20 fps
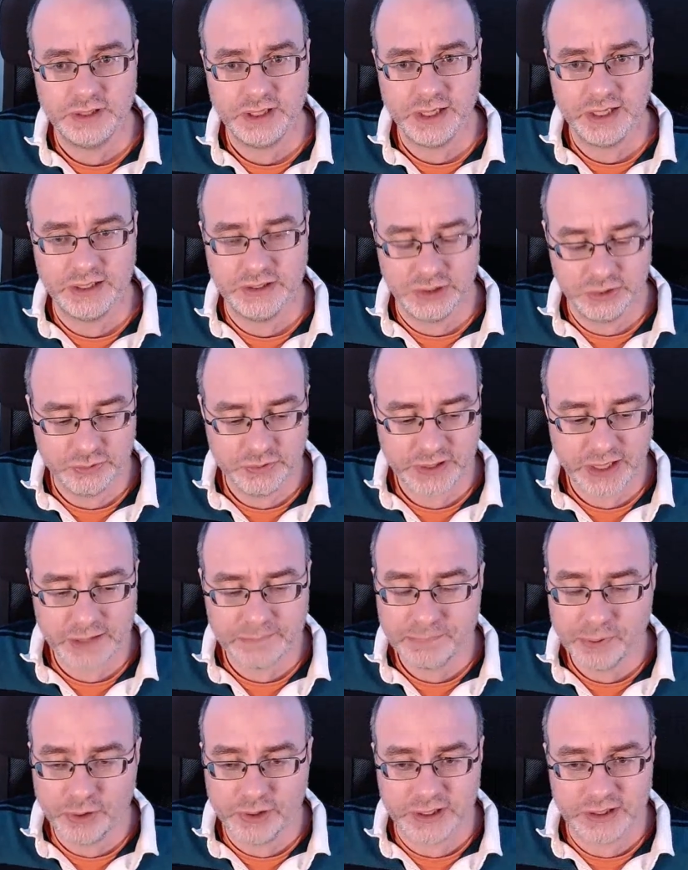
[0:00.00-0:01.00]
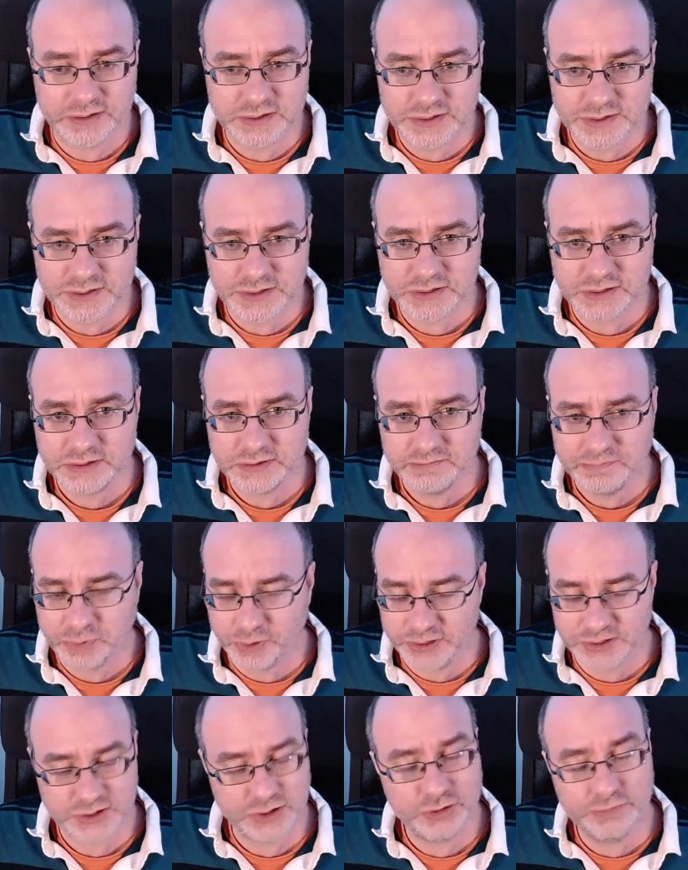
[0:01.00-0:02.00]
And you will get points.
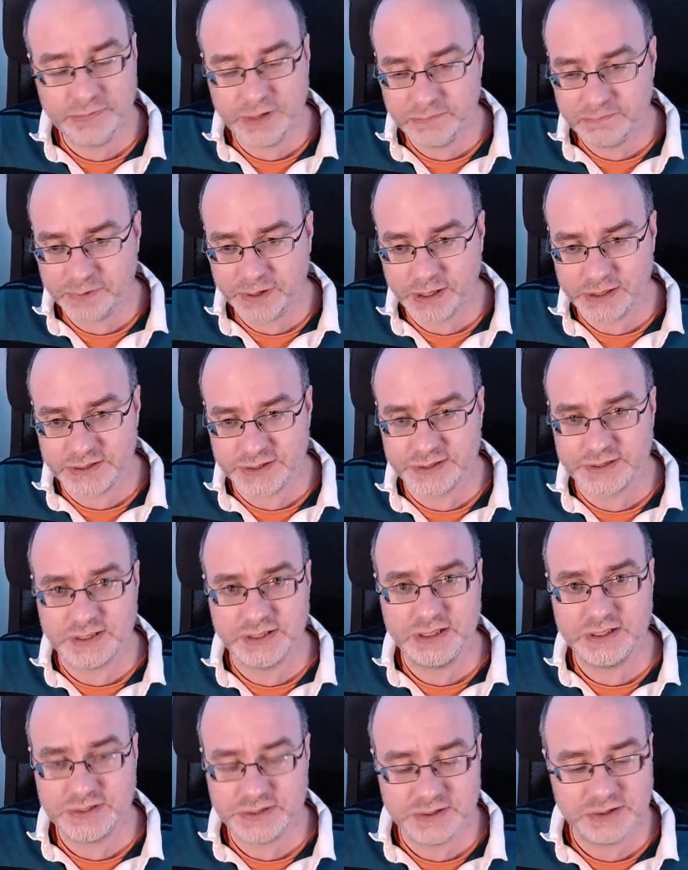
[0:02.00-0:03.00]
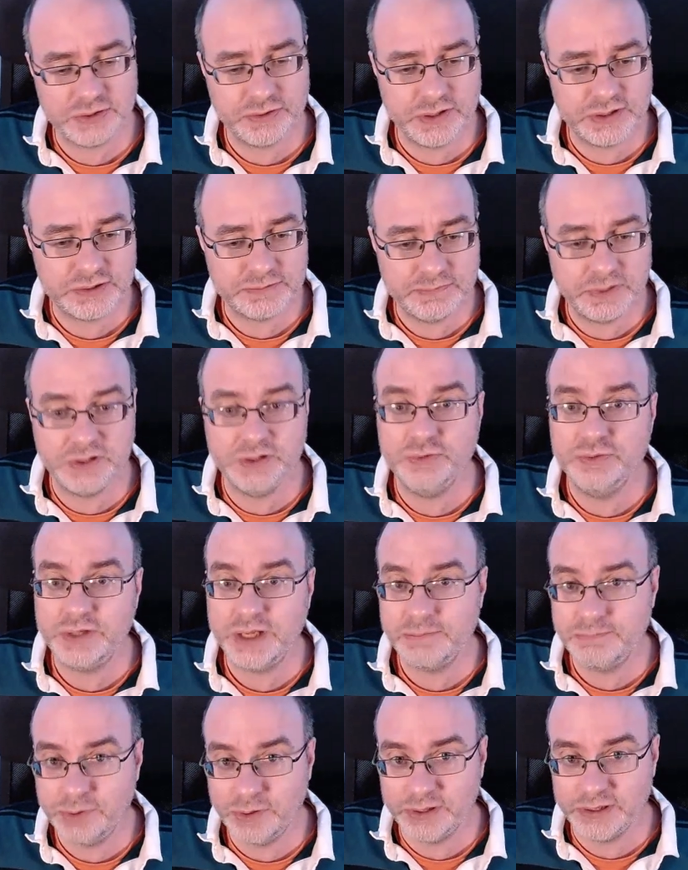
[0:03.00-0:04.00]
Points don't mean prizes in this situation, but you will
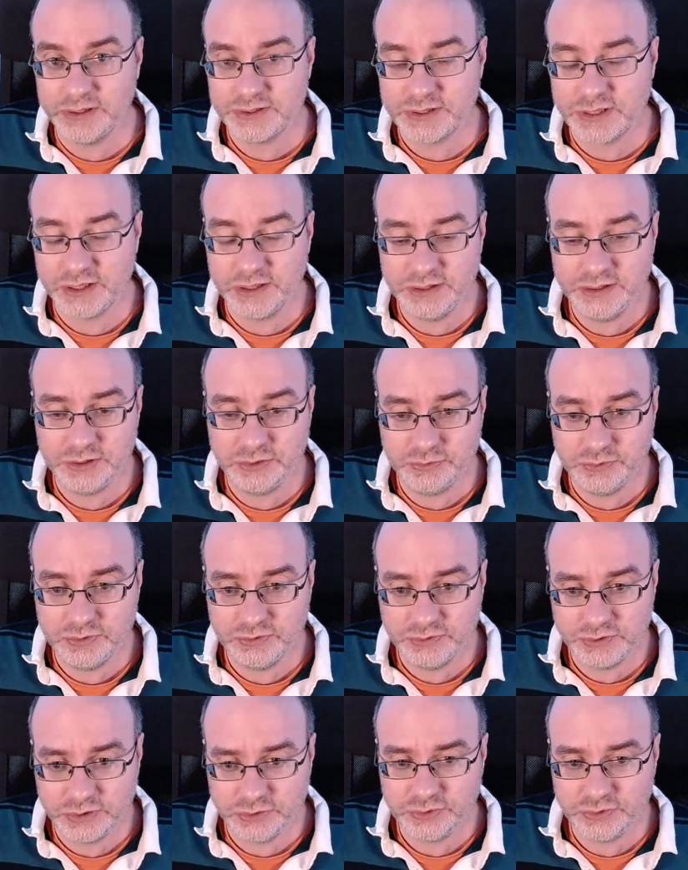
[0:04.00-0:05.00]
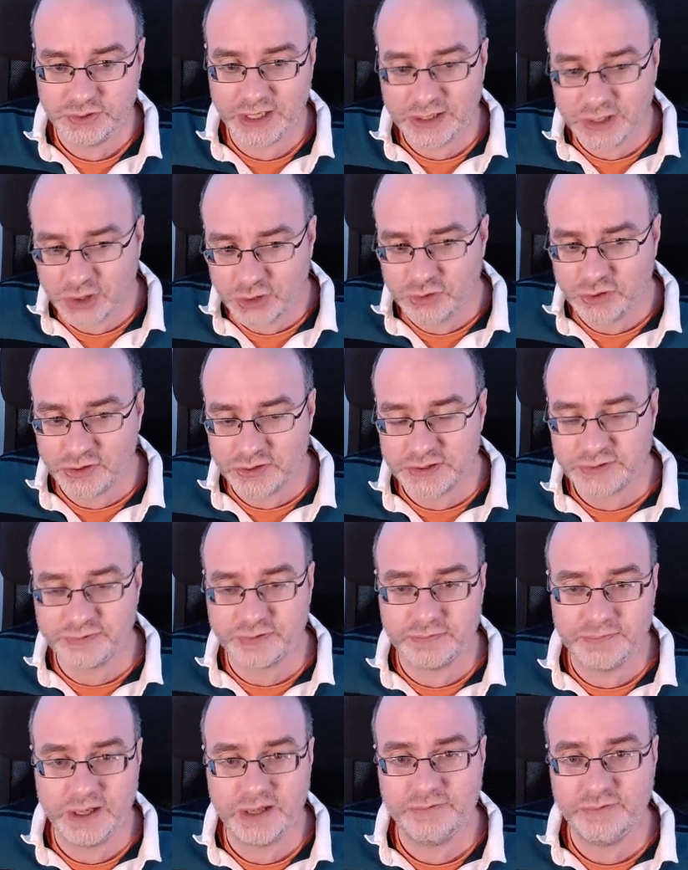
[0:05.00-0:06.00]
get points, and you'll get kudos
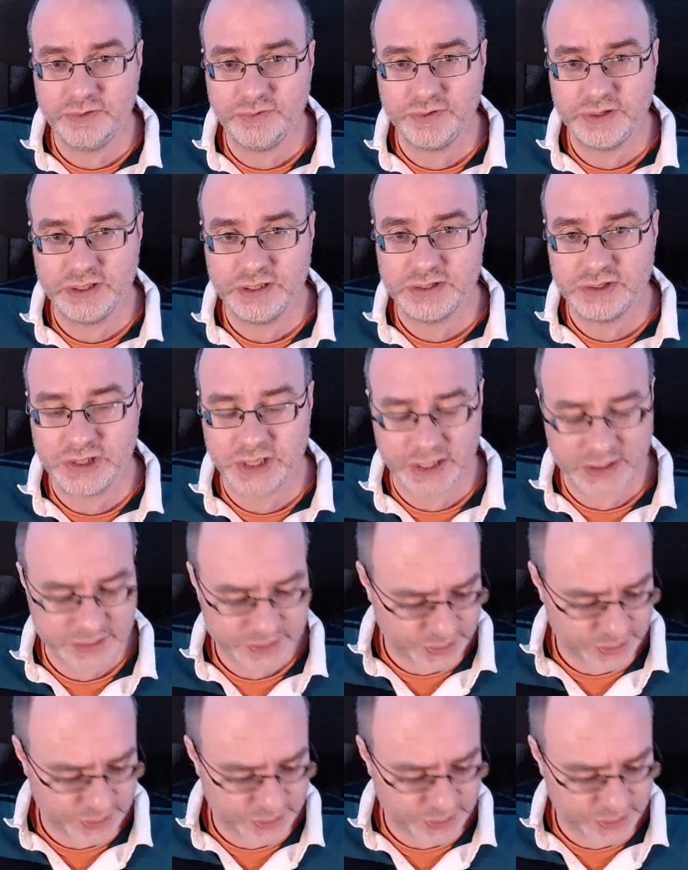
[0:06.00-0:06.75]
from everyone in the chat.